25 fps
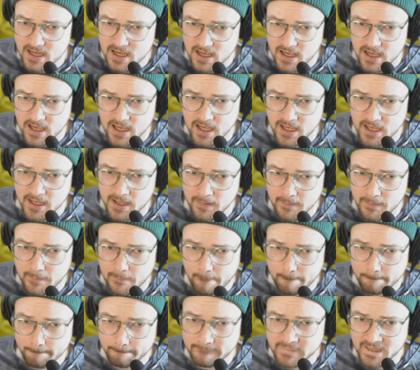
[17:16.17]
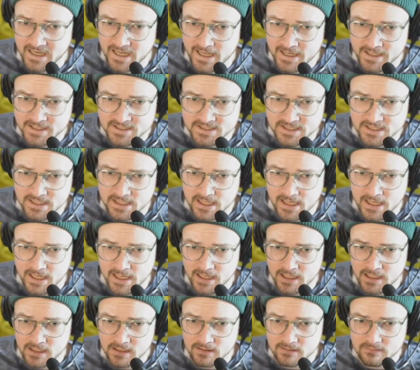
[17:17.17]
But honestly,
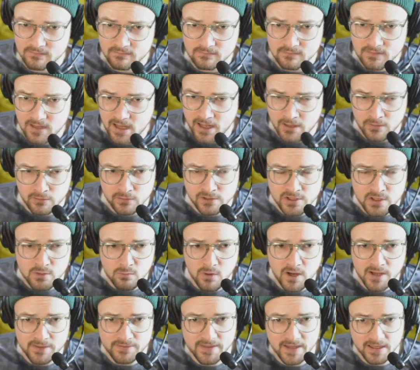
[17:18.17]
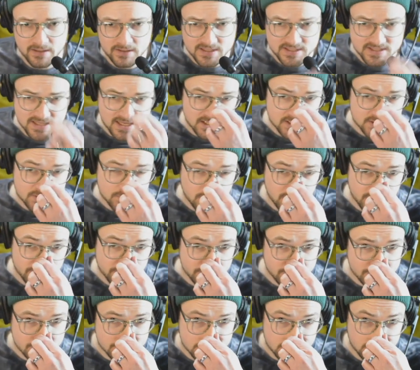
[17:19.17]
I don't really want that because I just want
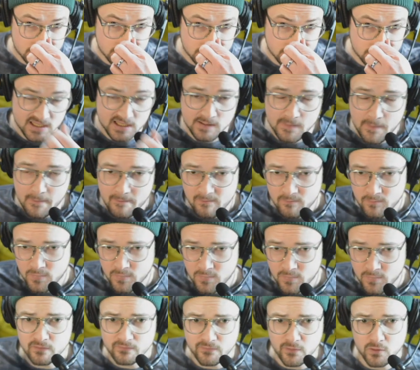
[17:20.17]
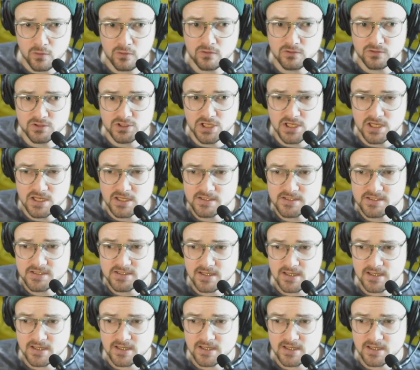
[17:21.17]
these to be pure vocal chains,